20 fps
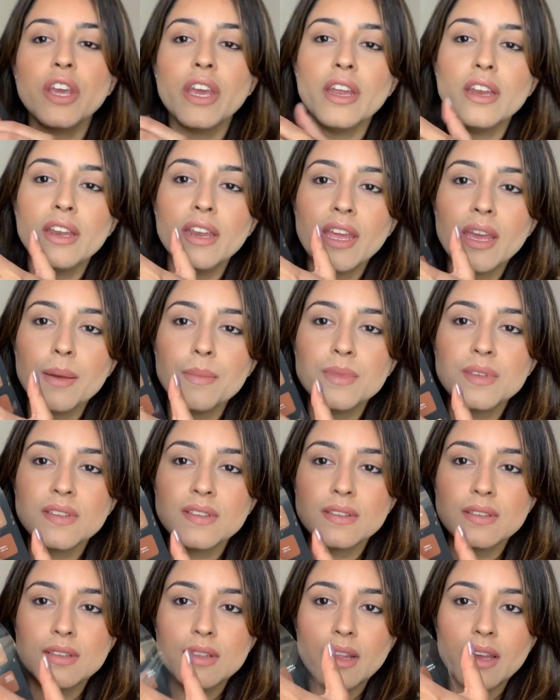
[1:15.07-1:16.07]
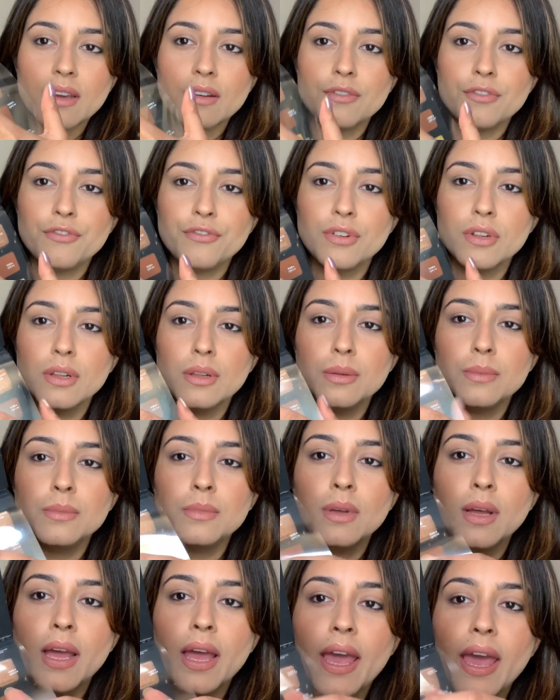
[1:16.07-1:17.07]
shade names like a
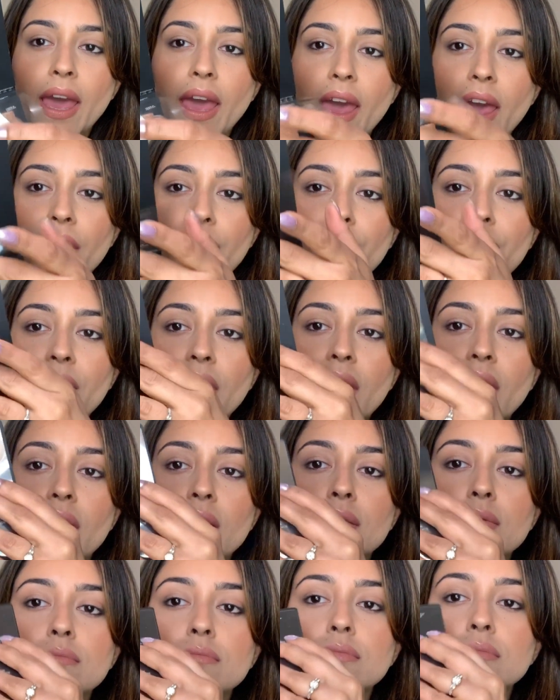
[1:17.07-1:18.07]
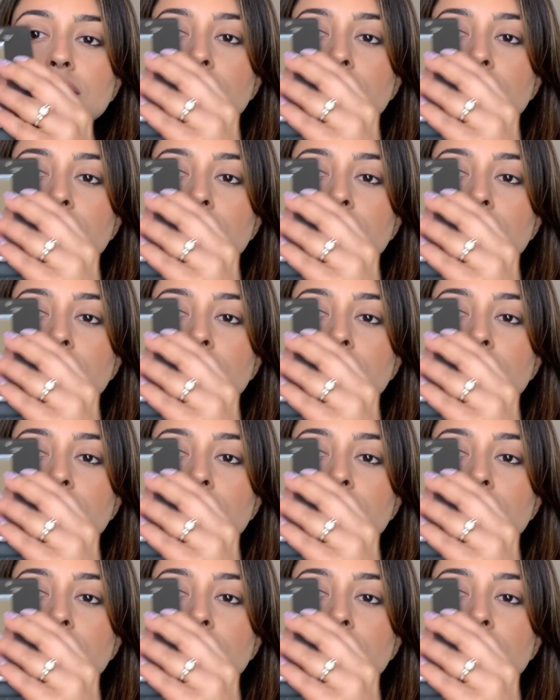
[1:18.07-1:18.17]
film, and then